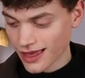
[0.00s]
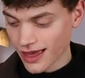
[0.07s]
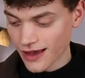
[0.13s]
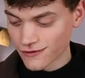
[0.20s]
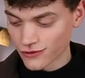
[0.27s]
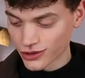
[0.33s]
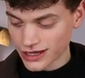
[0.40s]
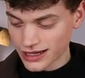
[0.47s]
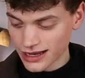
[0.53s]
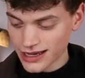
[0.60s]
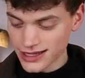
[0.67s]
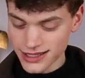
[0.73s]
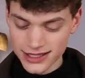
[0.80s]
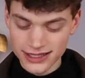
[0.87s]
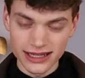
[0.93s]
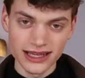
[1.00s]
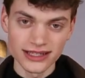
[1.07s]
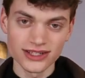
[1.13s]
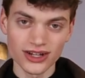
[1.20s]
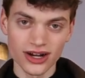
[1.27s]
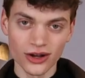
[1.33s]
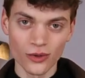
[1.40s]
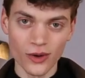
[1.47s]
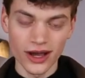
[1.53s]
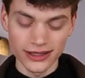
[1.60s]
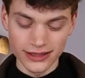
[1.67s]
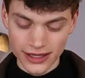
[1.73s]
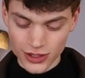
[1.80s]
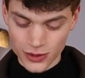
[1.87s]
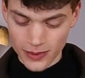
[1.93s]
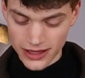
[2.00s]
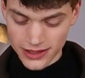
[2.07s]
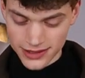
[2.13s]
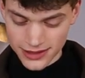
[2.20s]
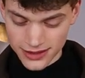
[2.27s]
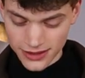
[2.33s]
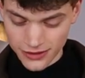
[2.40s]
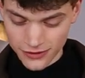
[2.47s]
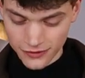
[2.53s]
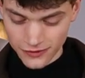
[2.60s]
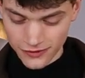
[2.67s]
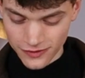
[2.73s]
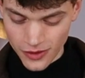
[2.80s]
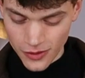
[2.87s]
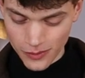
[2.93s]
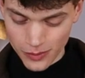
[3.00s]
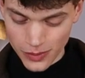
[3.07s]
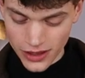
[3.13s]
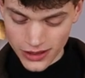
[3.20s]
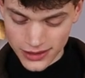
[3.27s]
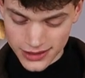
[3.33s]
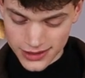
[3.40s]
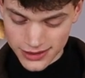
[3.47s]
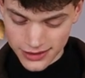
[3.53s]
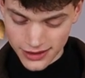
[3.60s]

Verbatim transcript: And for the glazes, glazes are quite expensive, but